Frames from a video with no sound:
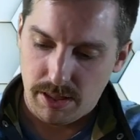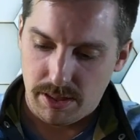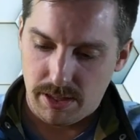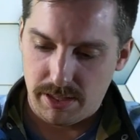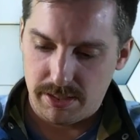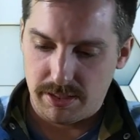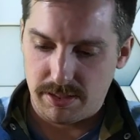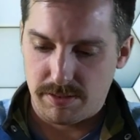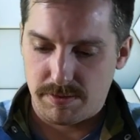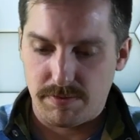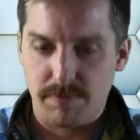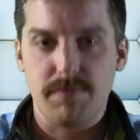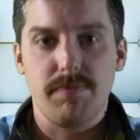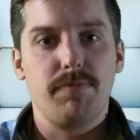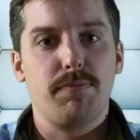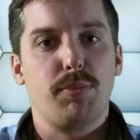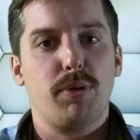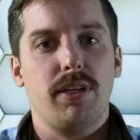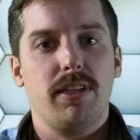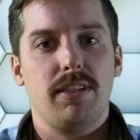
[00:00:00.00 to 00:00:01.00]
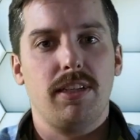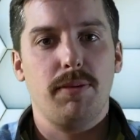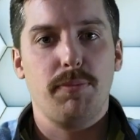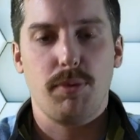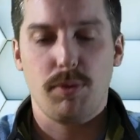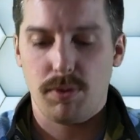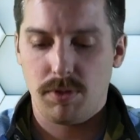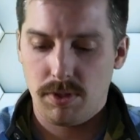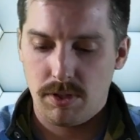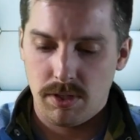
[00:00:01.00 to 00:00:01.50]
This is pretty
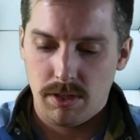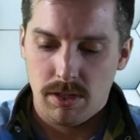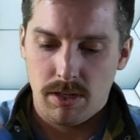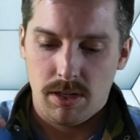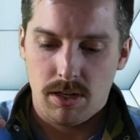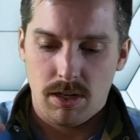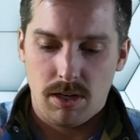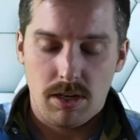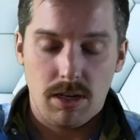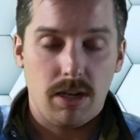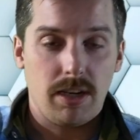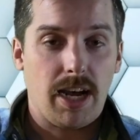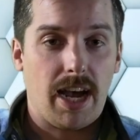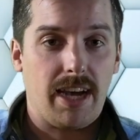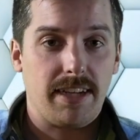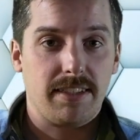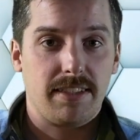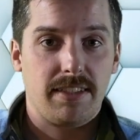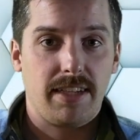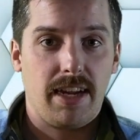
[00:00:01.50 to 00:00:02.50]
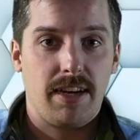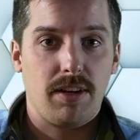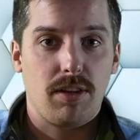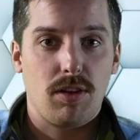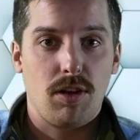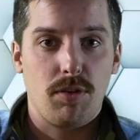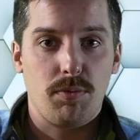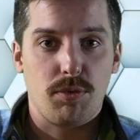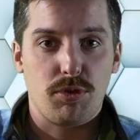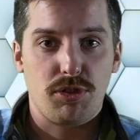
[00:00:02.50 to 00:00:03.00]
simple. As a
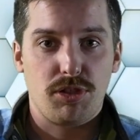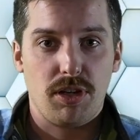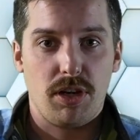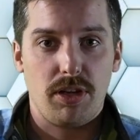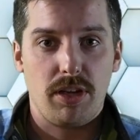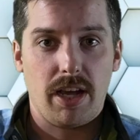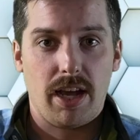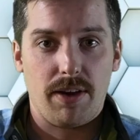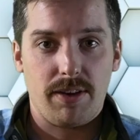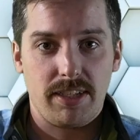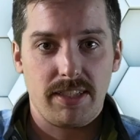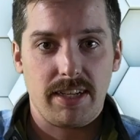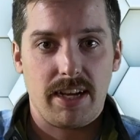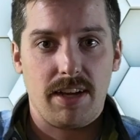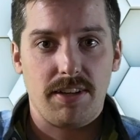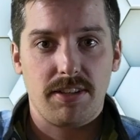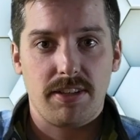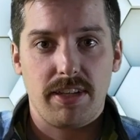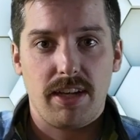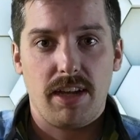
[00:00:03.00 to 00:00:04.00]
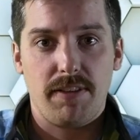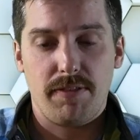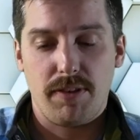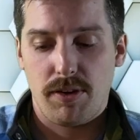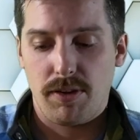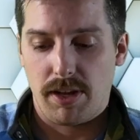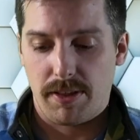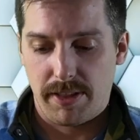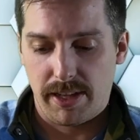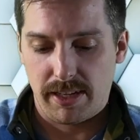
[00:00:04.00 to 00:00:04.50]
standalone, we'll show you how it sounds on the
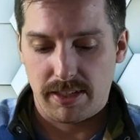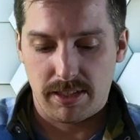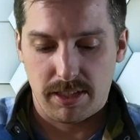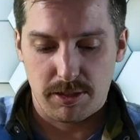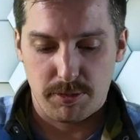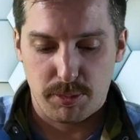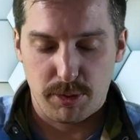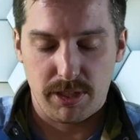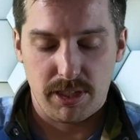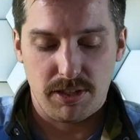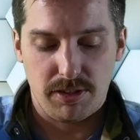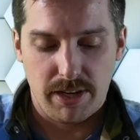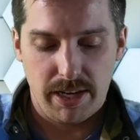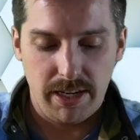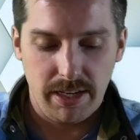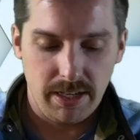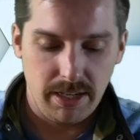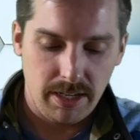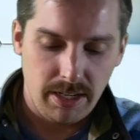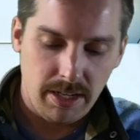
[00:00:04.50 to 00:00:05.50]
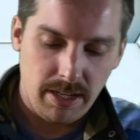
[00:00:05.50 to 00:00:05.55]
iPhone. I think it does pretty great.